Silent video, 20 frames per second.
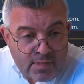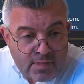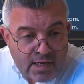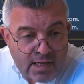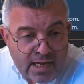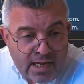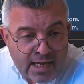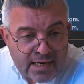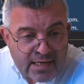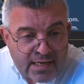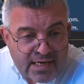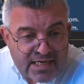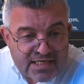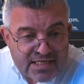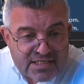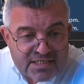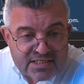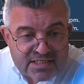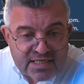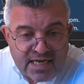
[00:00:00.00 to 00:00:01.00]

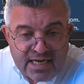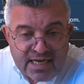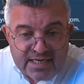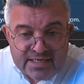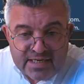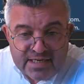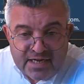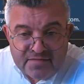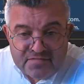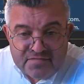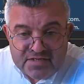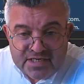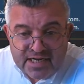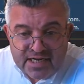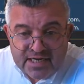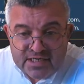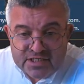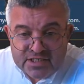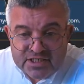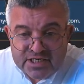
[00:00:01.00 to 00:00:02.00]
let's add FT
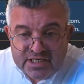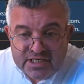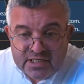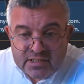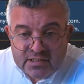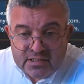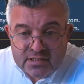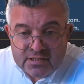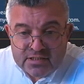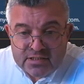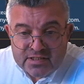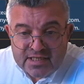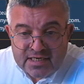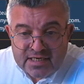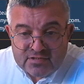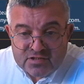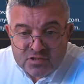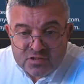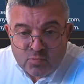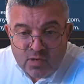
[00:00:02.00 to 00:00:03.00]
Energy to
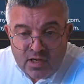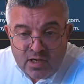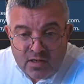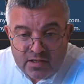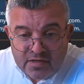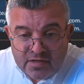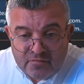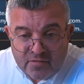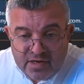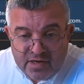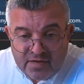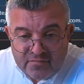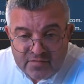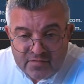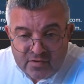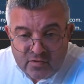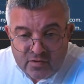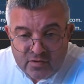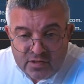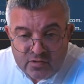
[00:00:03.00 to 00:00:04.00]
there as well if we
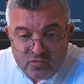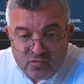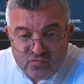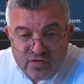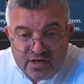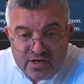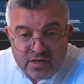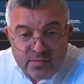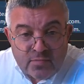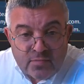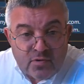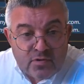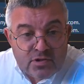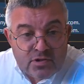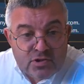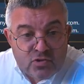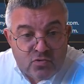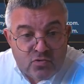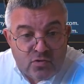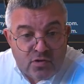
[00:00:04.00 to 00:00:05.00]
haven't got it already. I'm not
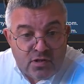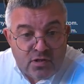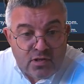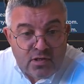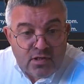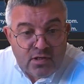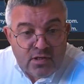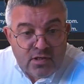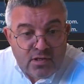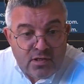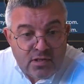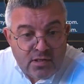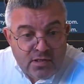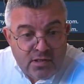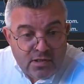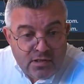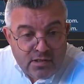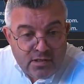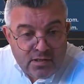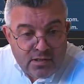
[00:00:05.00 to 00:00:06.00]
sure.
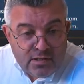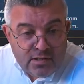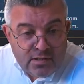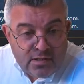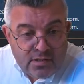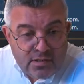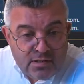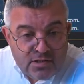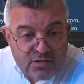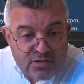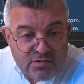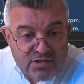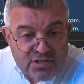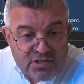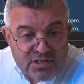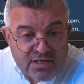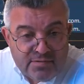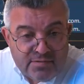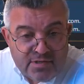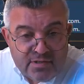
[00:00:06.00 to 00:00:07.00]
Twitter
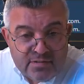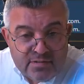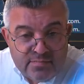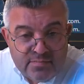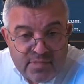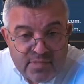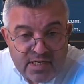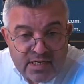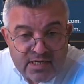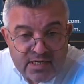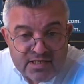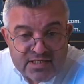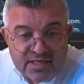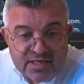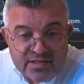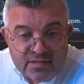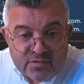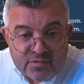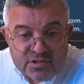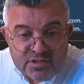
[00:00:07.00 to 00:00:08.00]
demo. Yeah, let's add
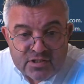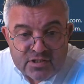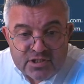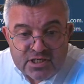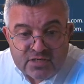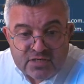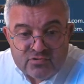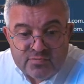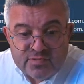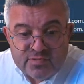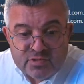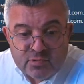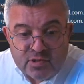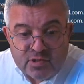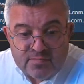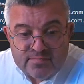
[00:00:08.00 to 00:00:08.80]
that one to the chat room as well.